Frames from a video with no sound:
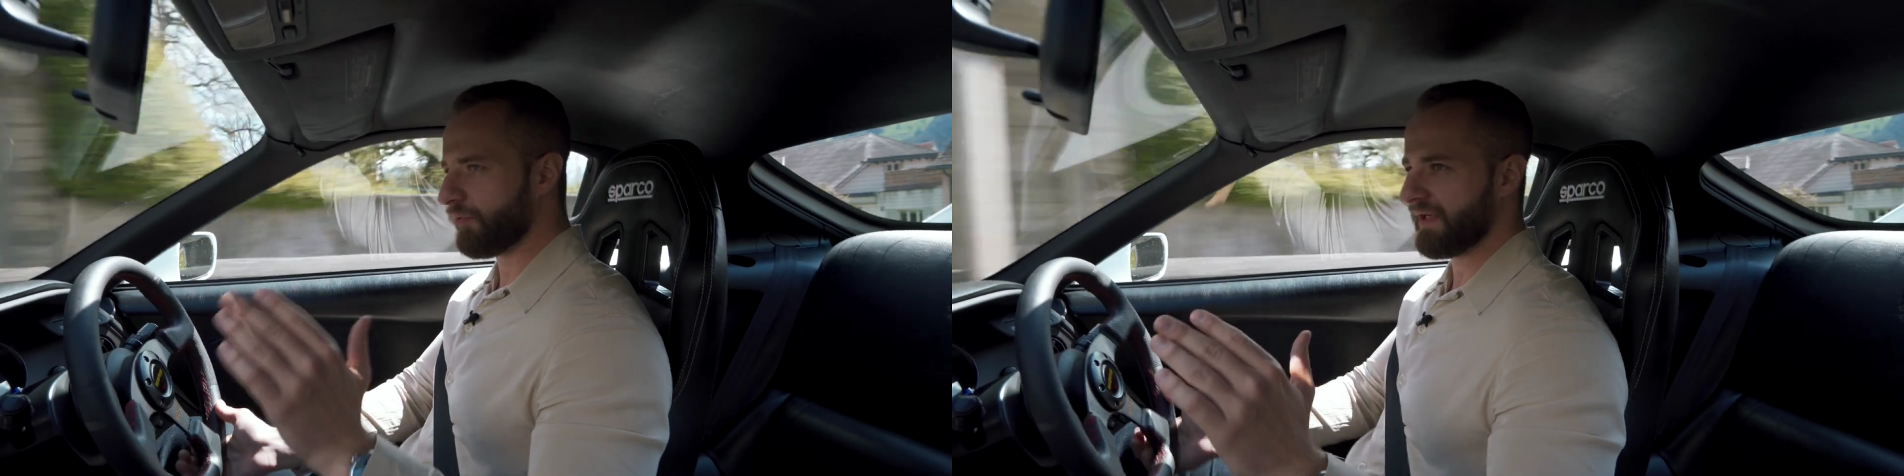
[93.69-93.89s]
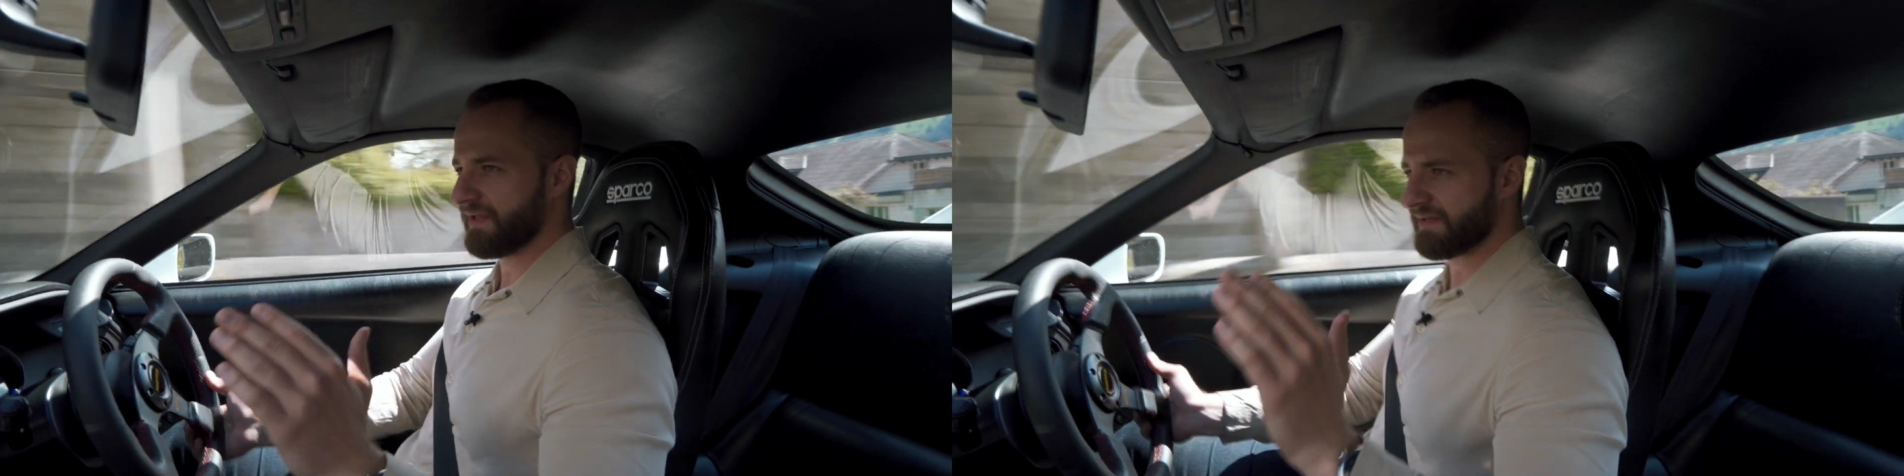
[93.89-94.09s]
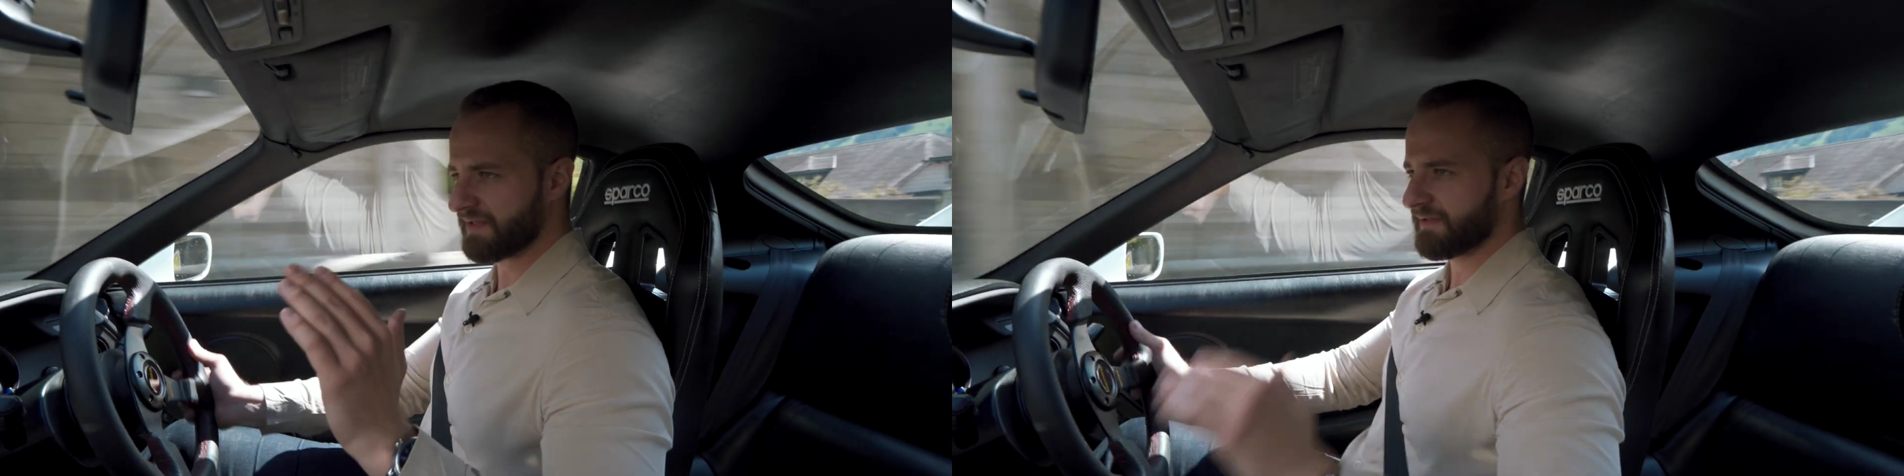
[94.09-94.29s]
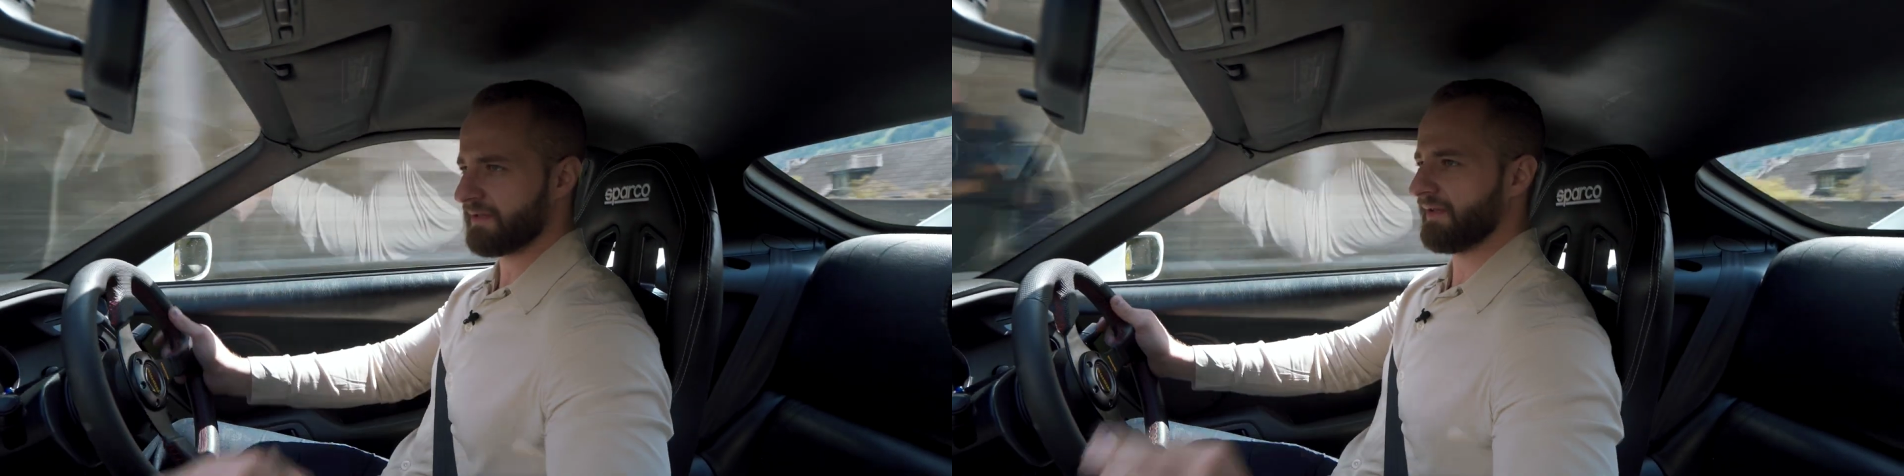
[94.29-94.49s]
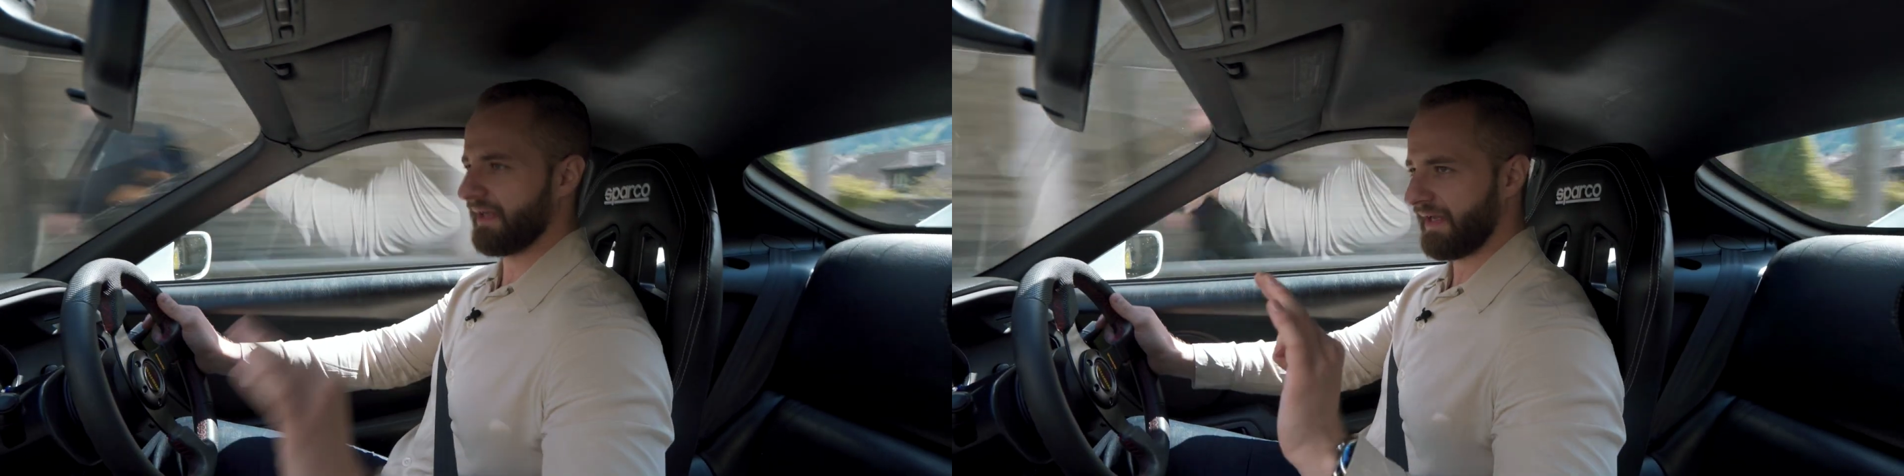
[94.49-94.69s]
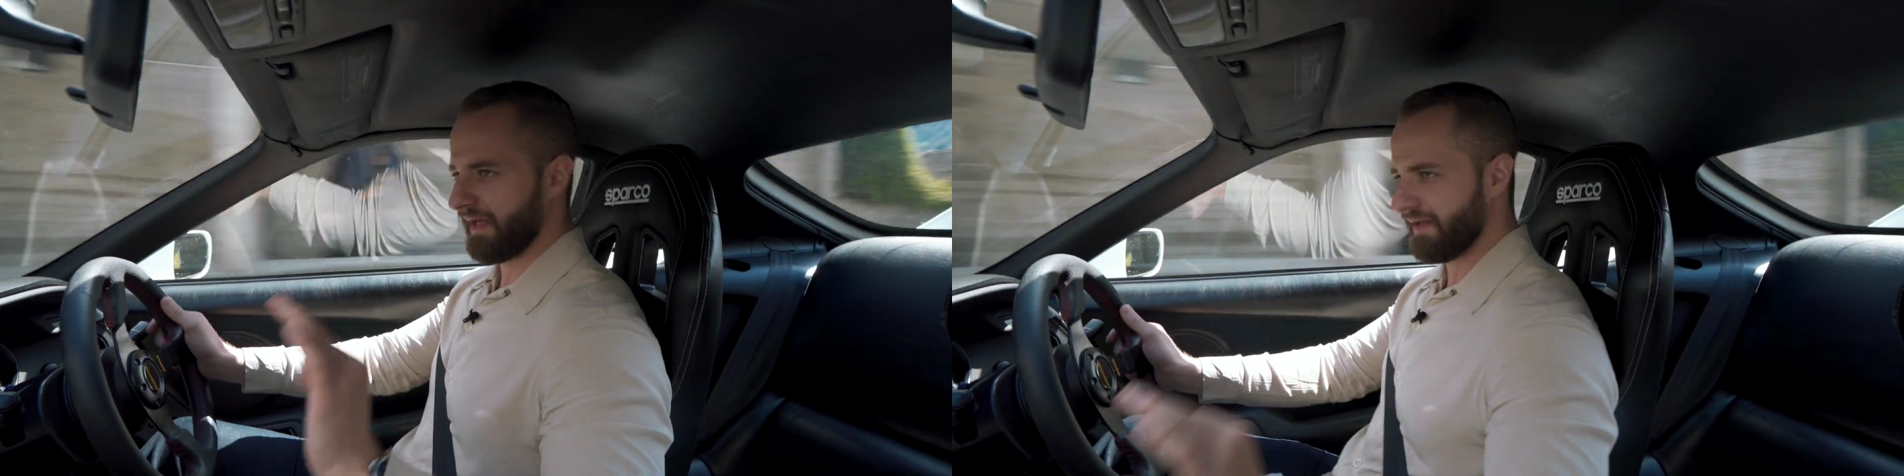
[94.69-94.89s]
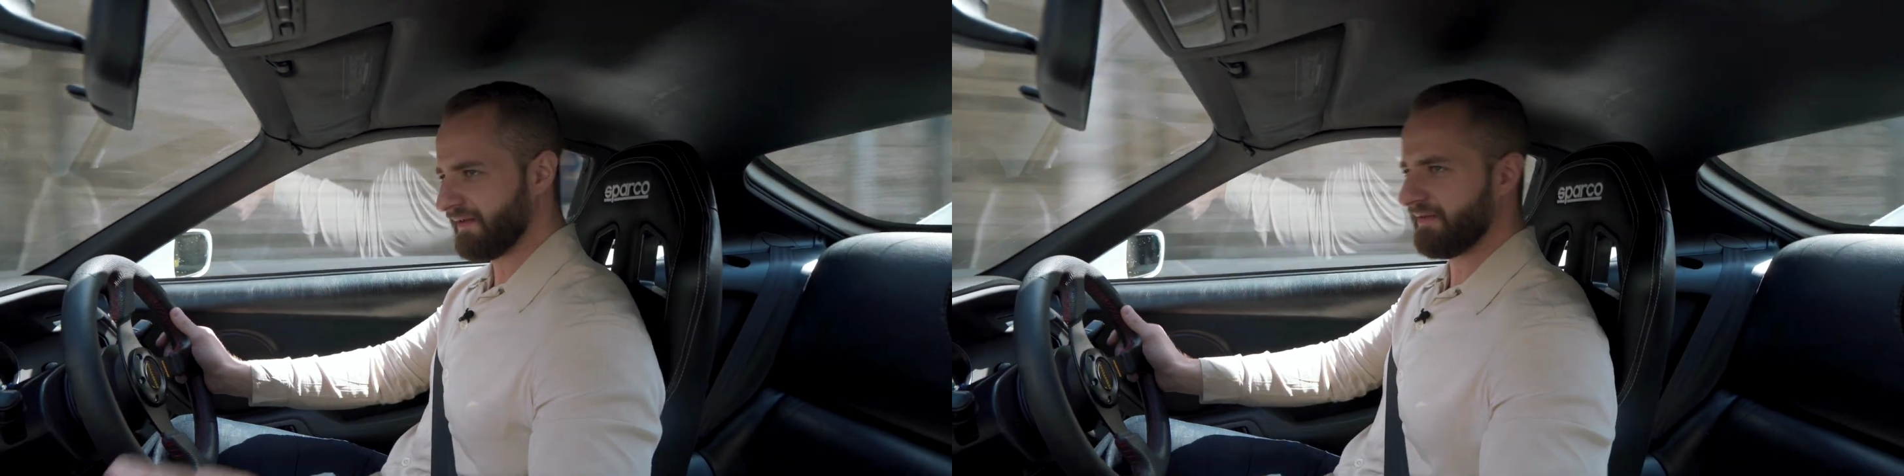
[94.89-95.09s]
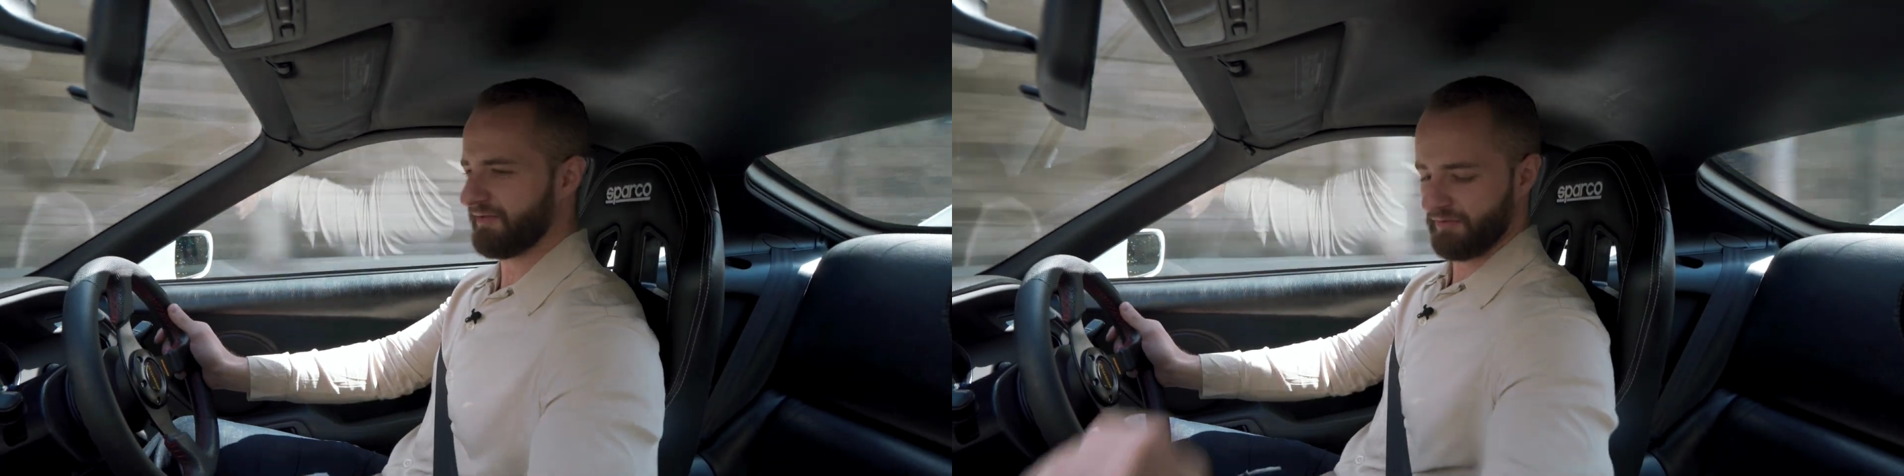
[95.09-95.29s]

wheels and